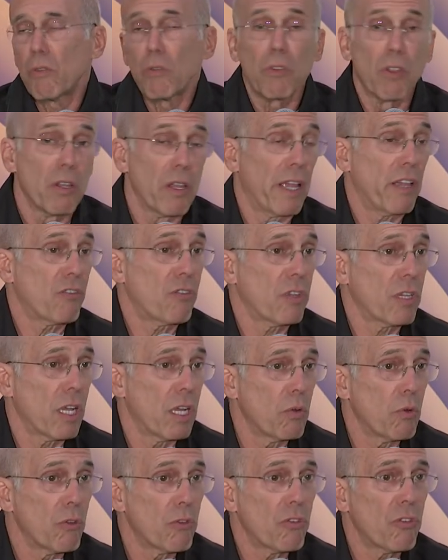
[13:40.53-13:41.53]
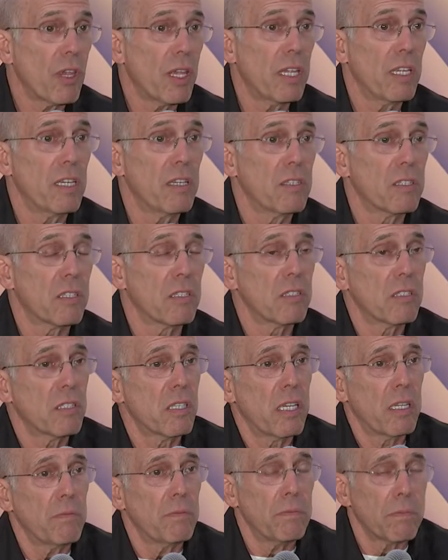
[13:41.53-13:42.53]
The last thing I will say is, is
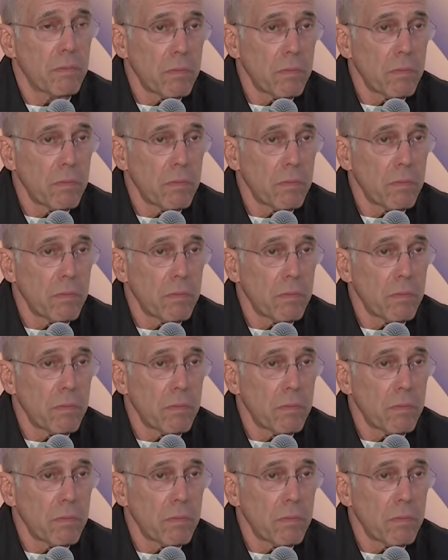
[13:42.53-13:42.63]
that,